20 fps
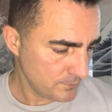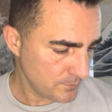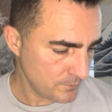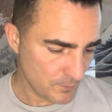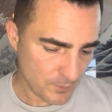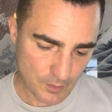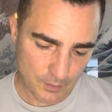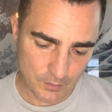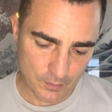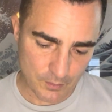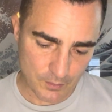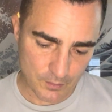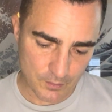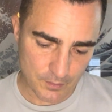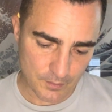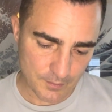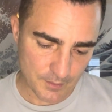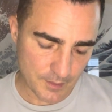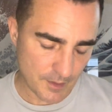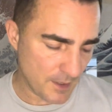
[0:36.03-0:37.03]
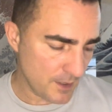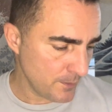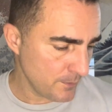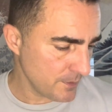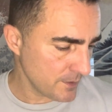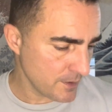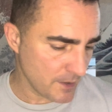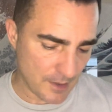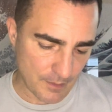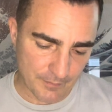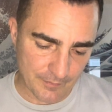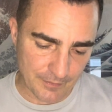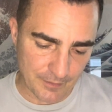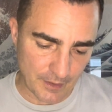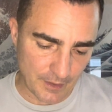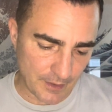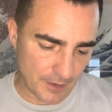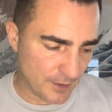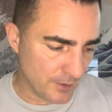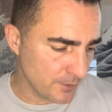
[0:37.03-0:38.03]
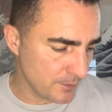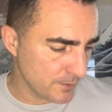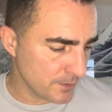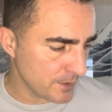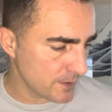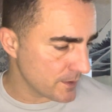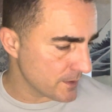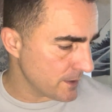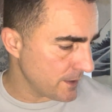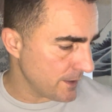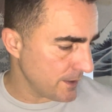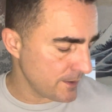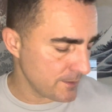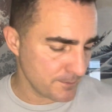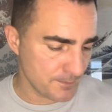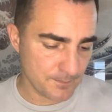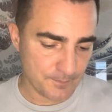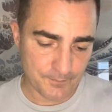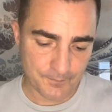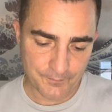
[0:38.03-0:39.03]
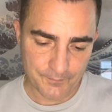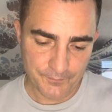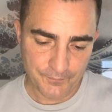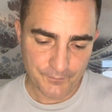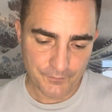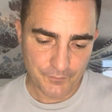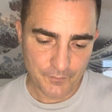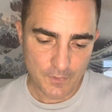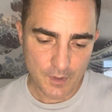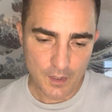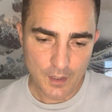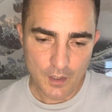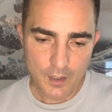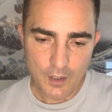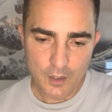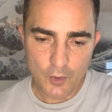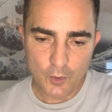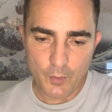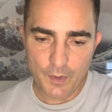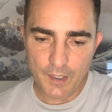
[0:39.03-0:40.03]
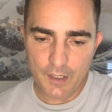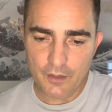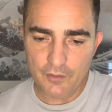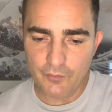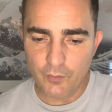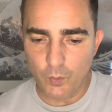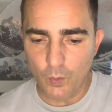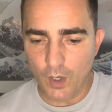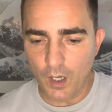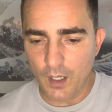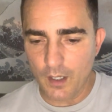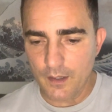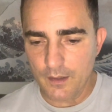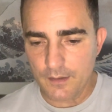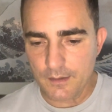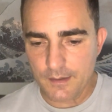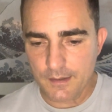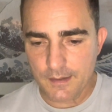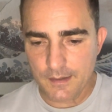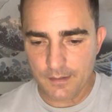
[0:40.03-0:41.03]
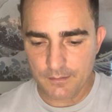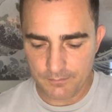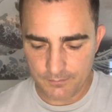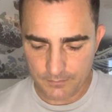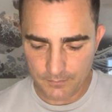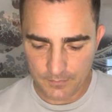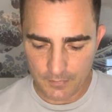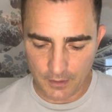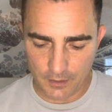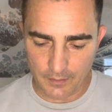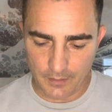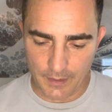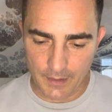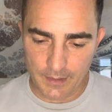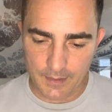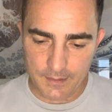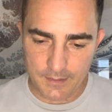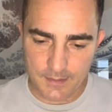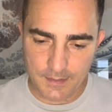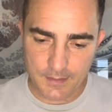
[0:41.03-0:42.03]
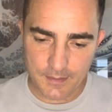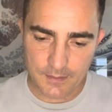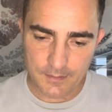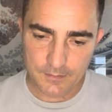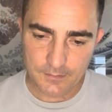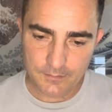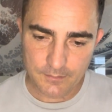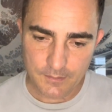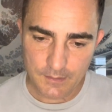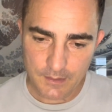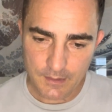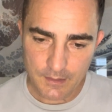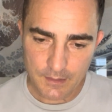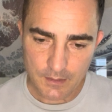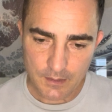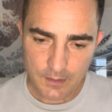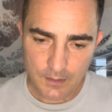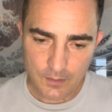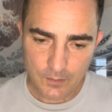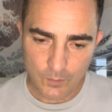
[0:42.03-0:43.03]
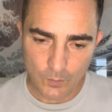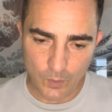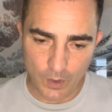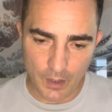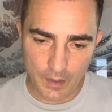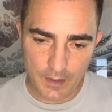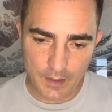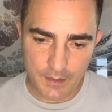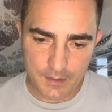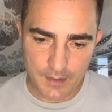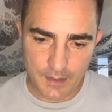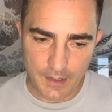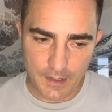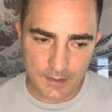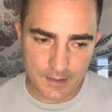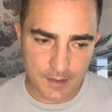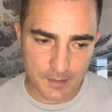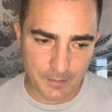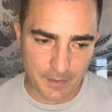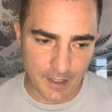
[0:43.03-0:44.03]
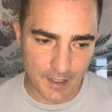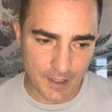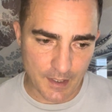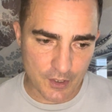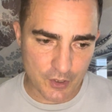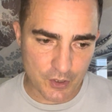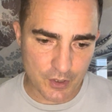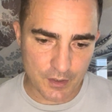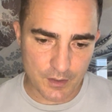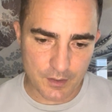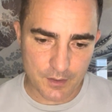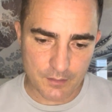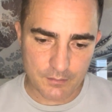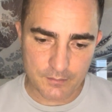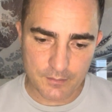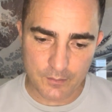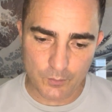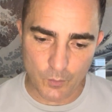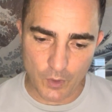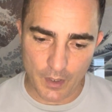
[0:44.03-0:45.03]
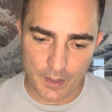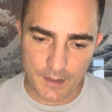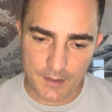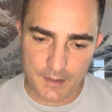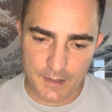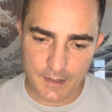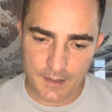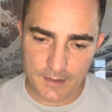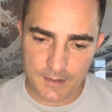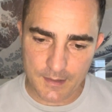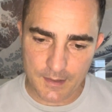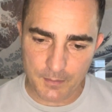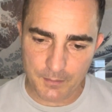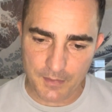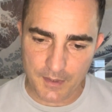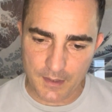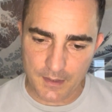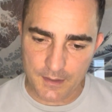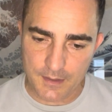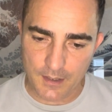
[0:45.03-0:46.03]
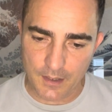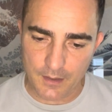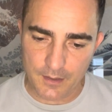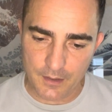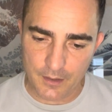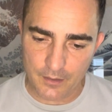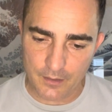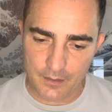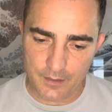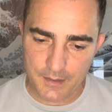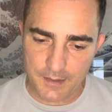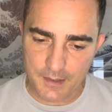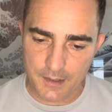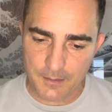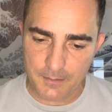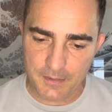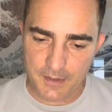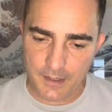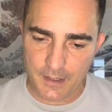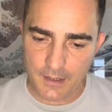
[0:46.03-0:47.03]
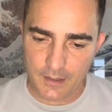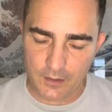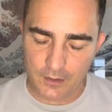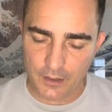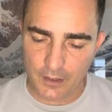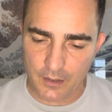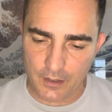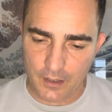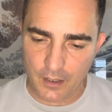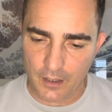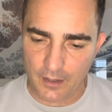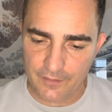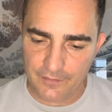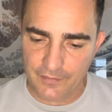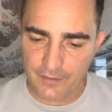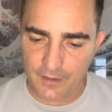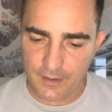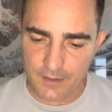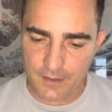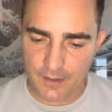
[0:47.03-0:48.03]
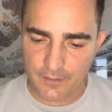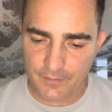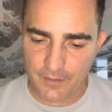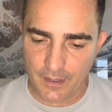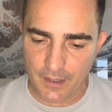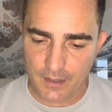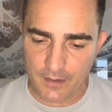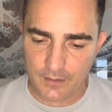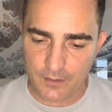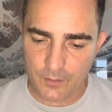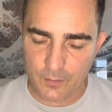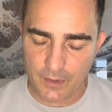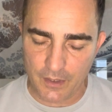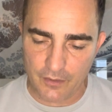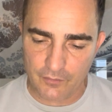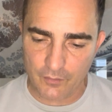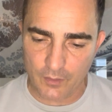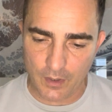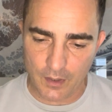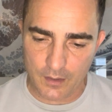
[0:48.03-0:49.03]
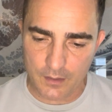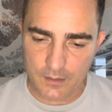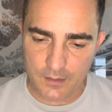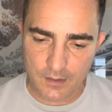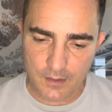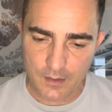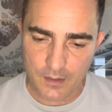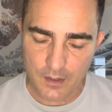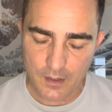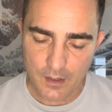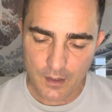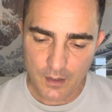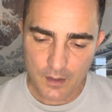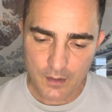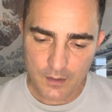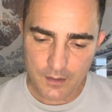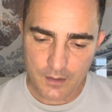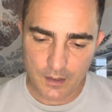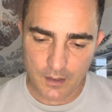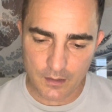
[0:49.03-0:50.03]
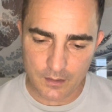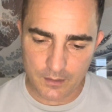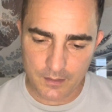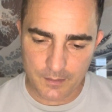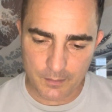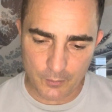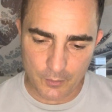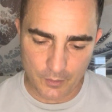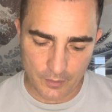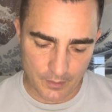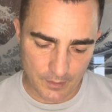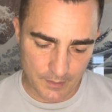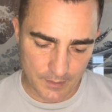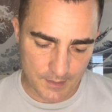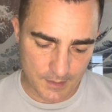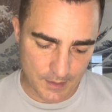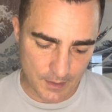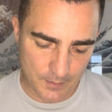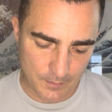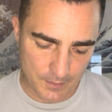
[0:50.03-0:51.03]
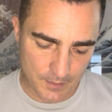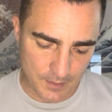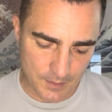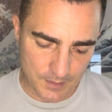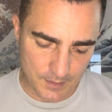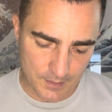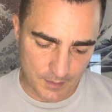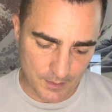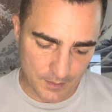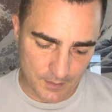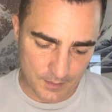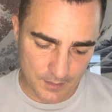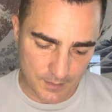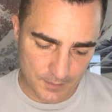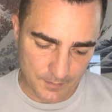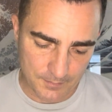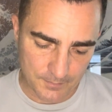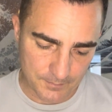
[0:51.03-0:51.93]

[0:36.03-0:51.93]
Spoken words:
Oh, that one came flying out. What is that? Queen of Wands. All right. Wanting to get some action, wanting to get something done here. It seems like a lot of confidence of that Queen of Wands. Tell us more. Let's see what this is.